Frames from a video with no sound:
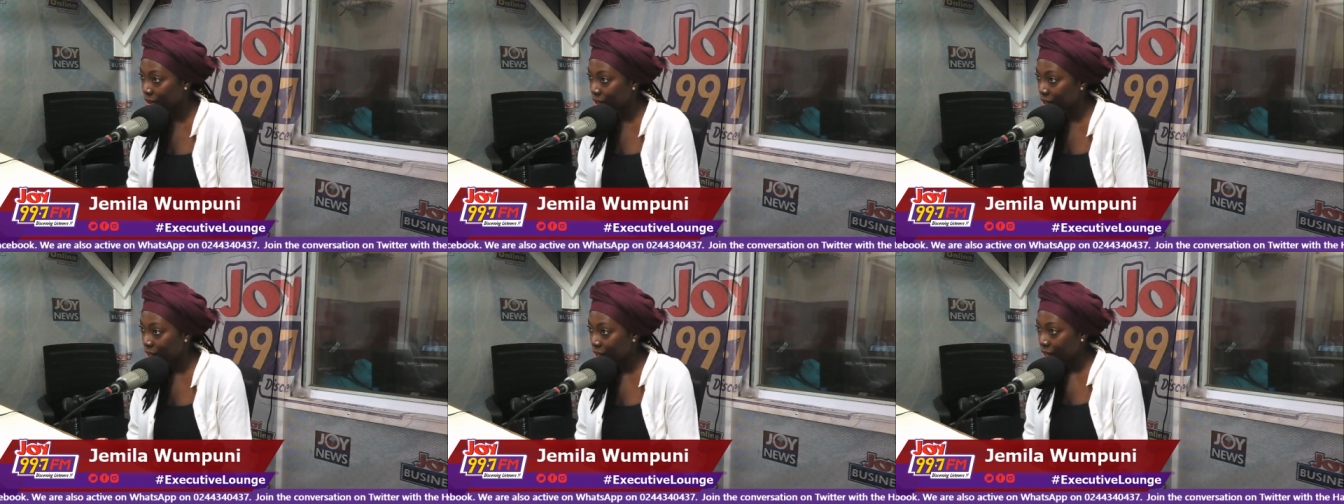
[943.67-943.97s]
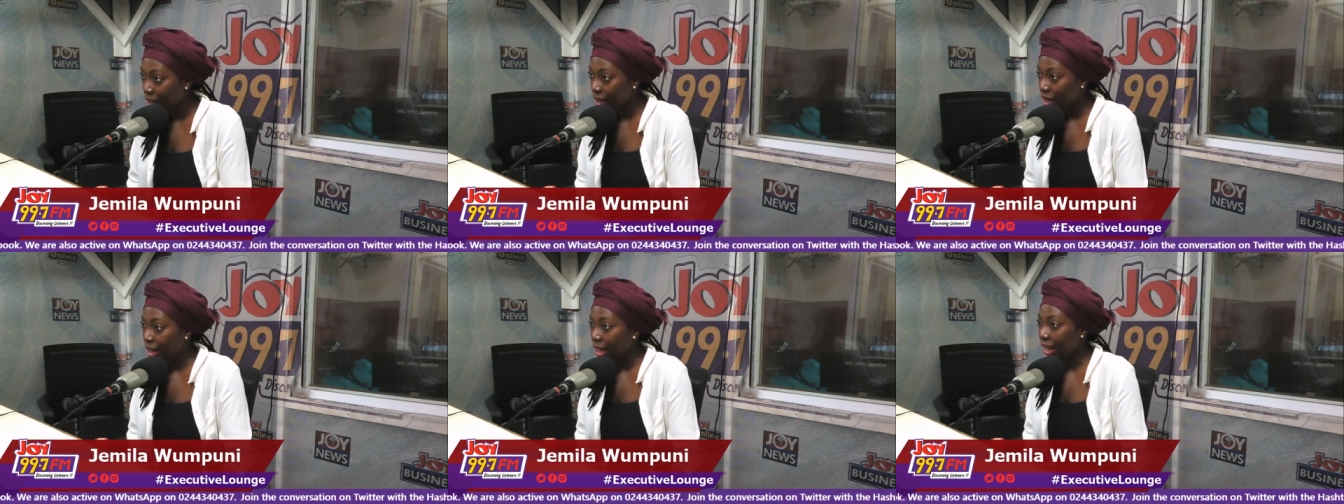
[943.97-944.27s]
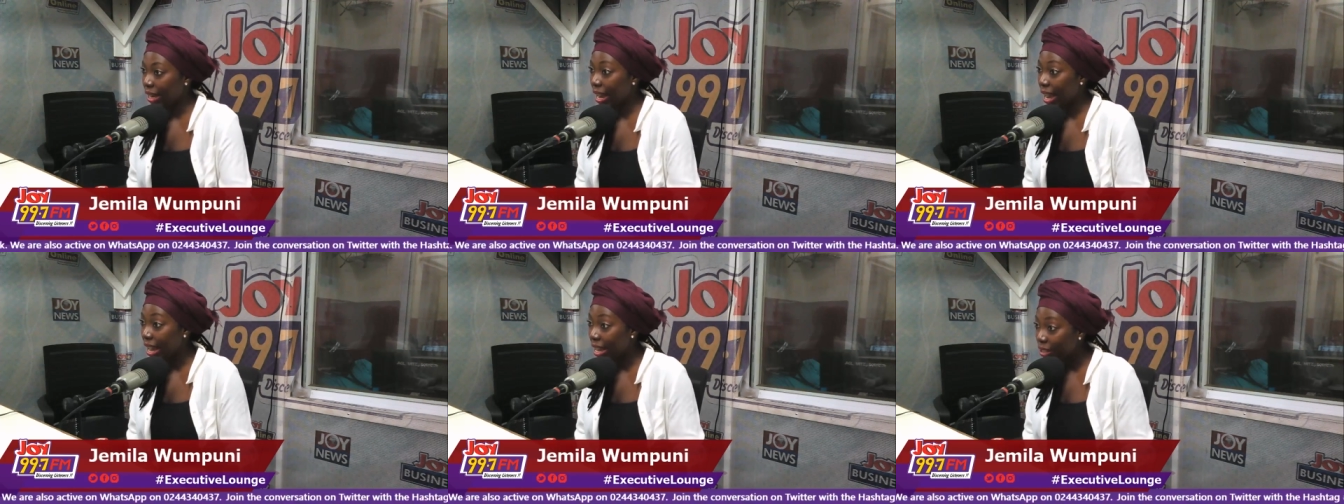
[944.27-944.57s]
Hmm.
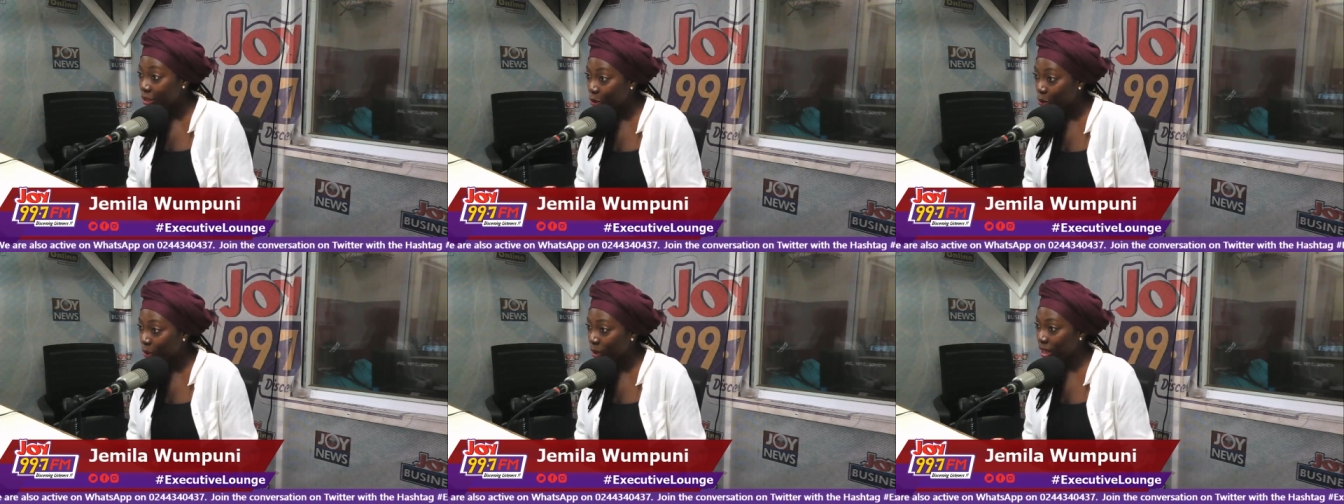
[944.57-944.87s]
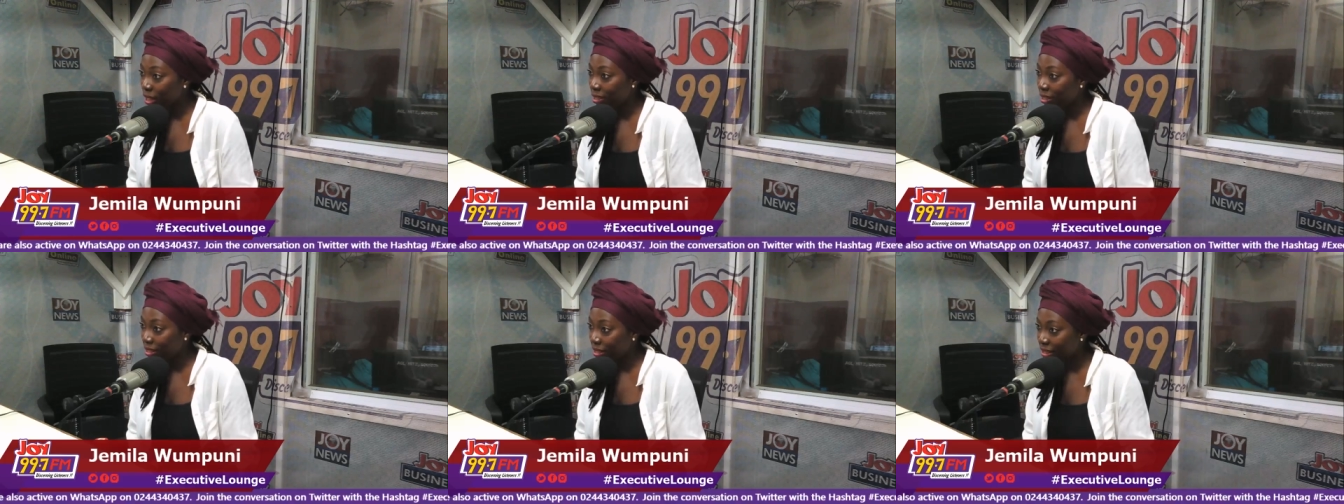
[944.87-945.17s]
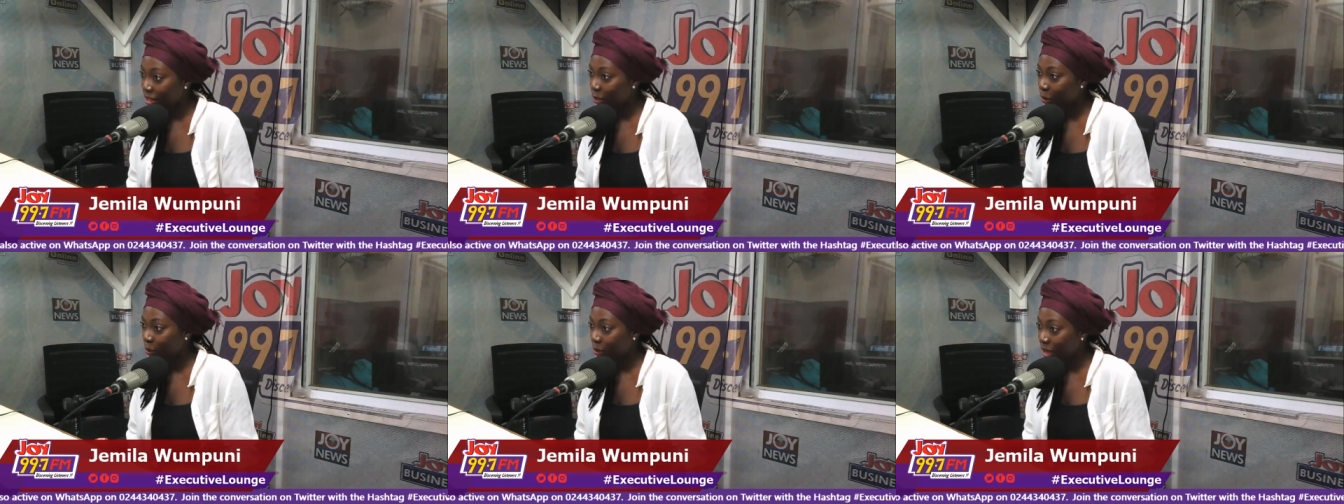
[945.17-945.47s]
And as you gain the
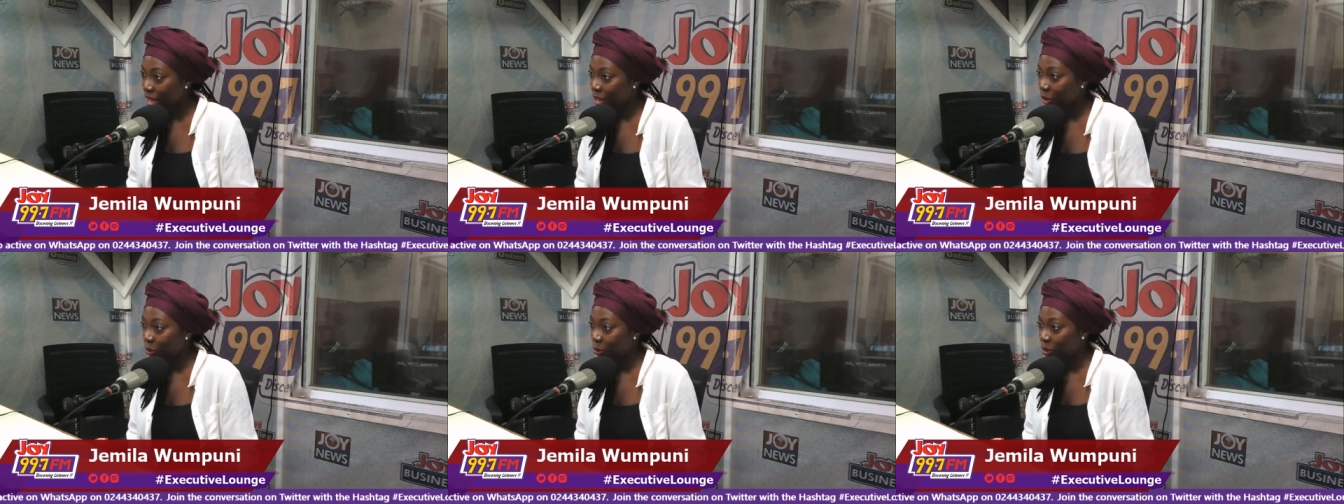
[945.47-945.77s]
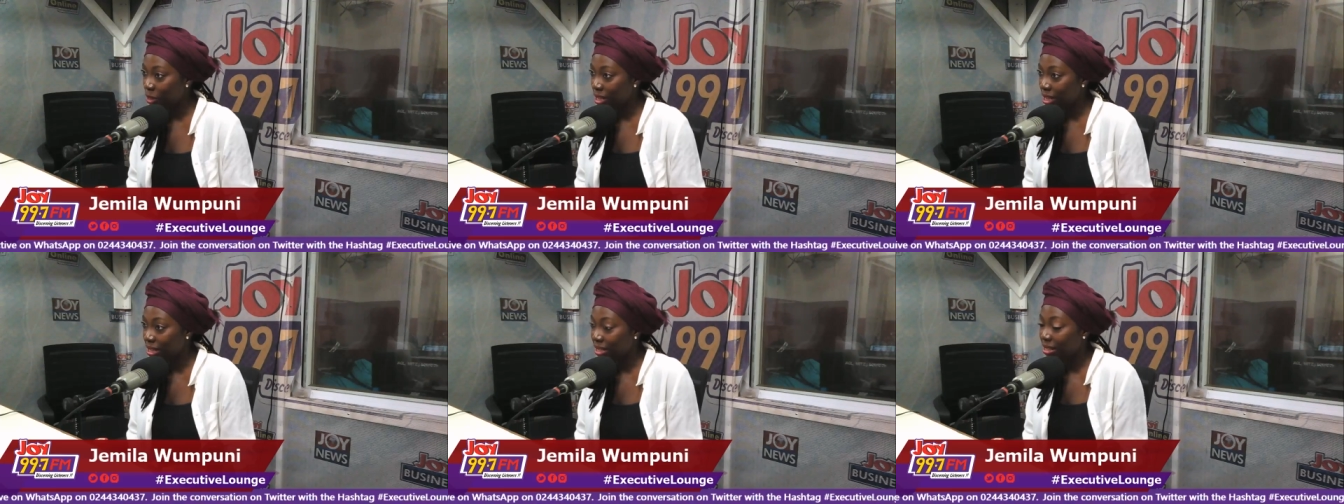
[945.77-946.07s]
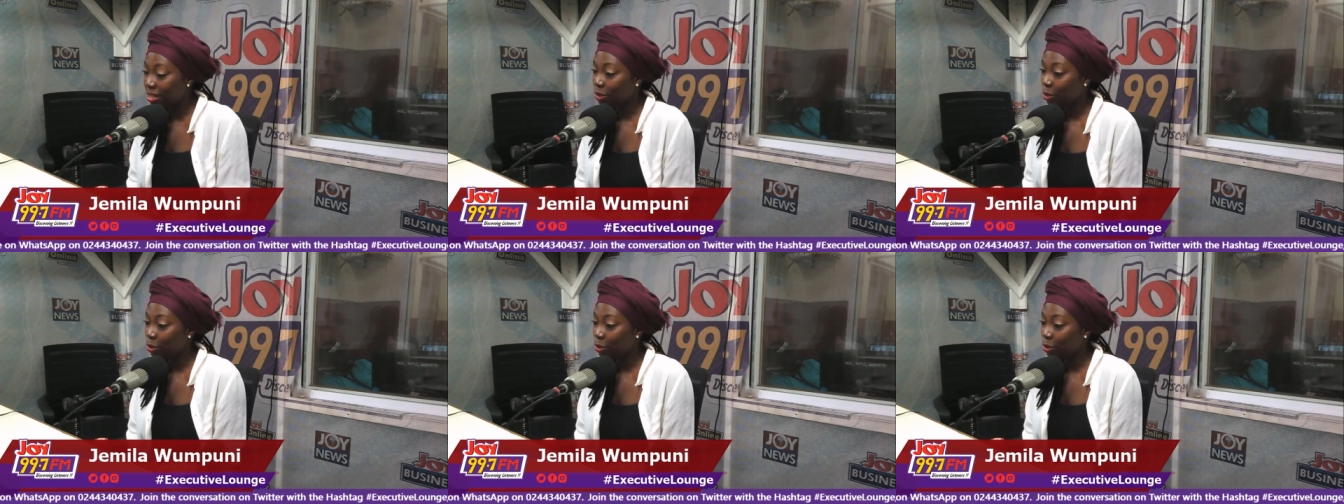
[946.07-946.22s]
skills that you need,